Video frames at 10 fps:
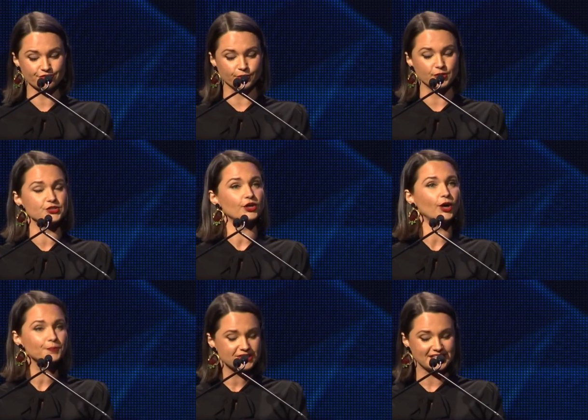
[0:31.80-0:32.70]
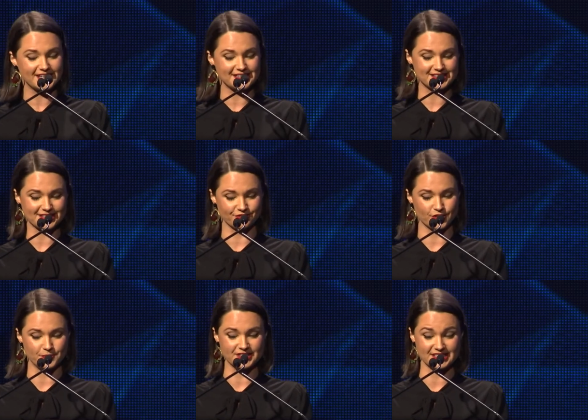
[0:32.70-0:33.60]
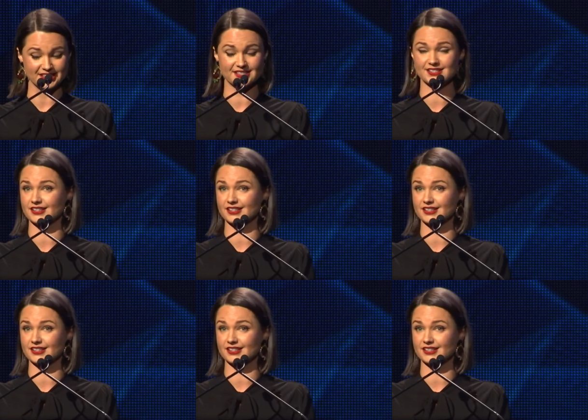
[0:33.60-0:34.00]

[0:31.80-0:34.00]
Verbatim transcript: from the top tiers of the business,